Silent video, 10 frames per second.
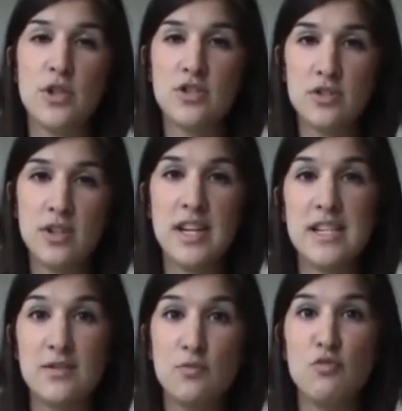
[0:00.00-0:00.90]
which
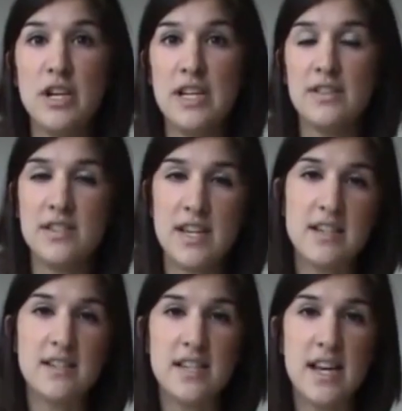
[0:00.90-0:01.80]
isn't really the
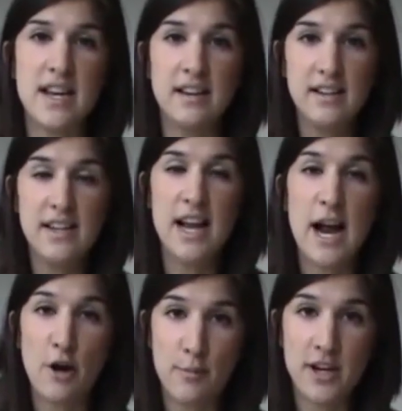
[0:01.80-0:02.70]
day-to-day
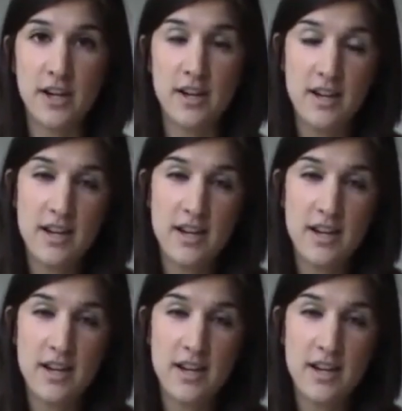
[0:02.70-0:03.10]
Arabic.